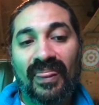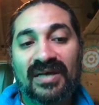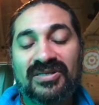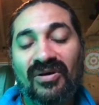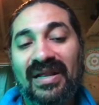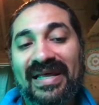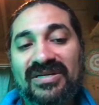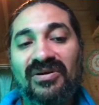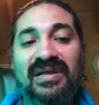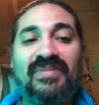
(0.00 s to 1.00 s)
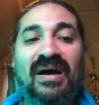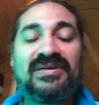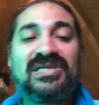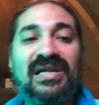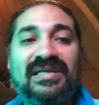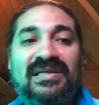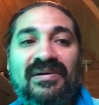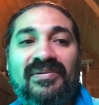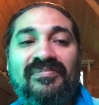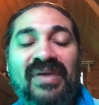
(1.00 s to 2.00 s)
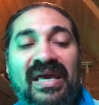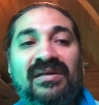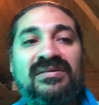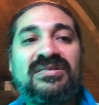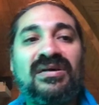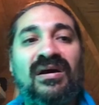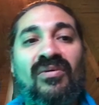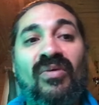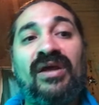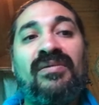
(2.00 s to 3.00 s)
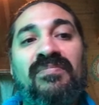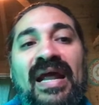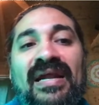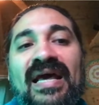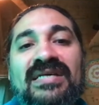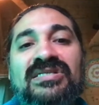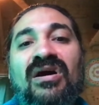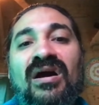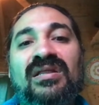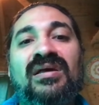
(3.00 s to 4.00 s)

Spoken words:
So literally, Bhava Chalita means where the planet has gone.